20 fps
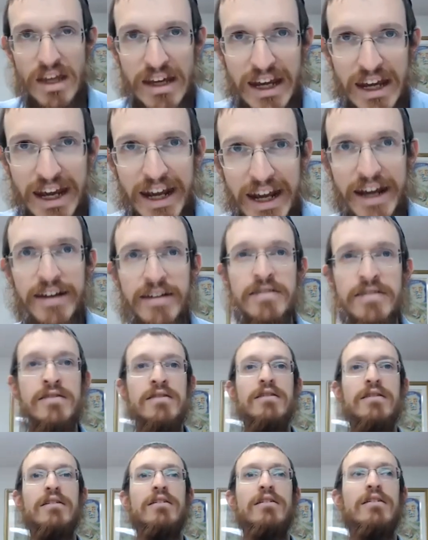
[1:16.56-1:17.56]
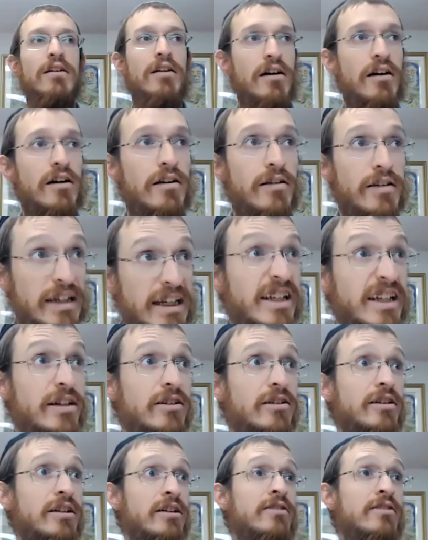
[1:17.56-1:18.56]
and
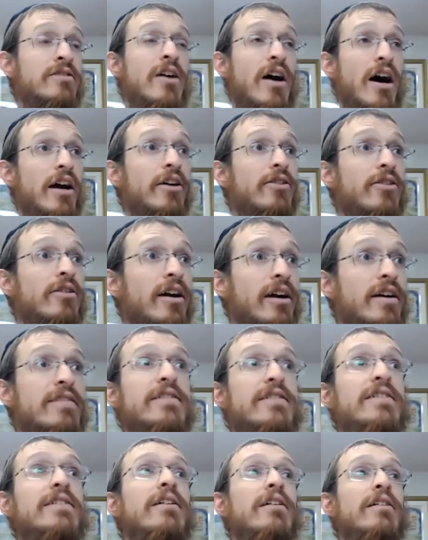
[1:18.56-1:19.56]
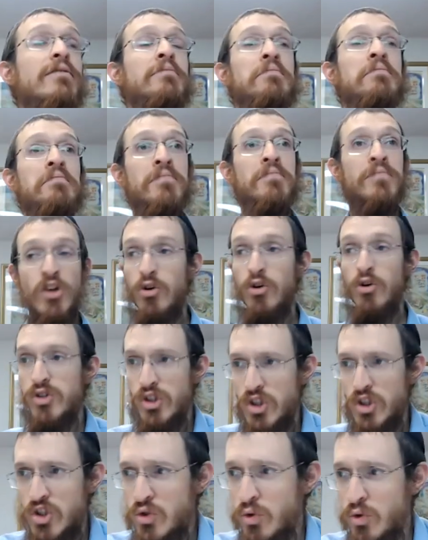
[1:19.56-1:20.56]
heal the entire idea, go to
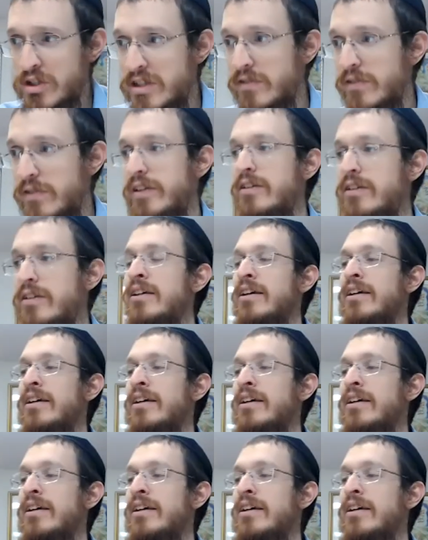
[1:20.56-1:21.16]
the source of it.